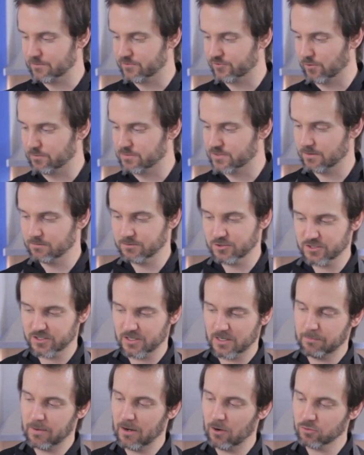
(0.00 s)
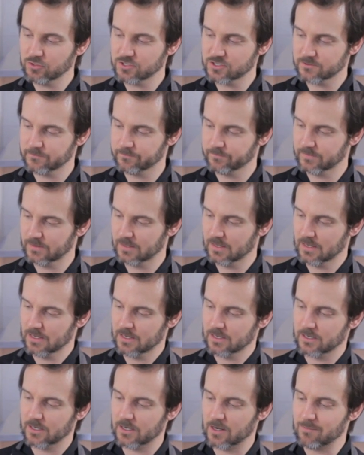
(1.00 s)
from. So I'm just going to pulse,
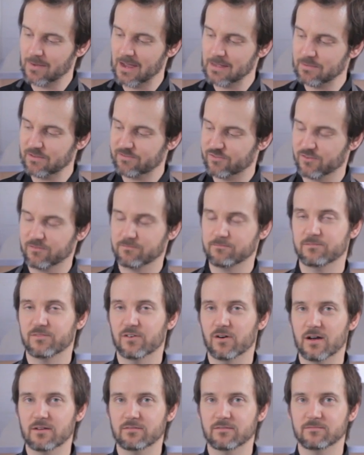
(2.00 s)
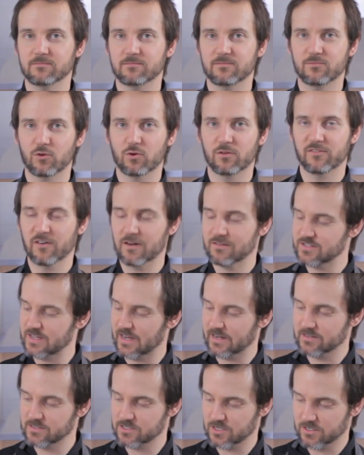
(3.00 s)
maybe for 4 or 5
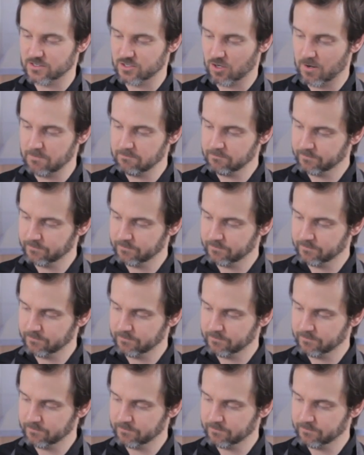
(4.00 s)
seconds at a time.